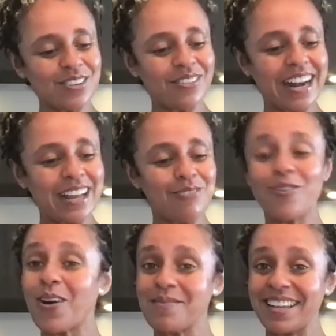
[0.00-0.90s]
ready
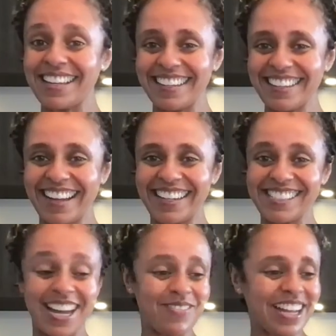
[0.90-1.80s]
for me
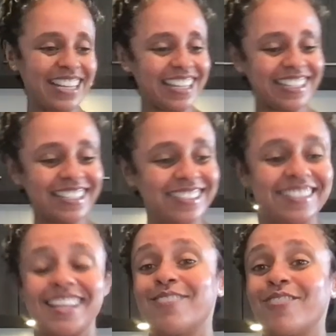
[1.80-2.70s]
anytime I need it,
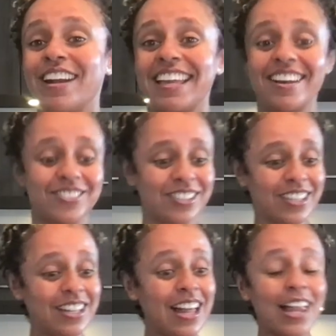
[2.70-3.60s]
instead of running out to the
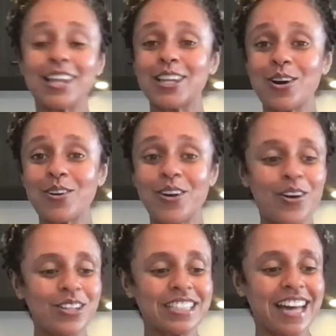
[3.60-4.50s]

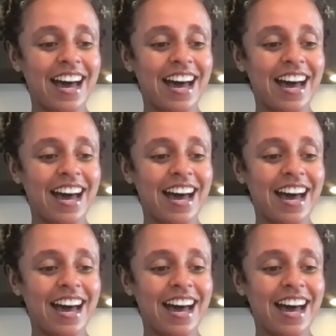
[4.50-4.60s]
local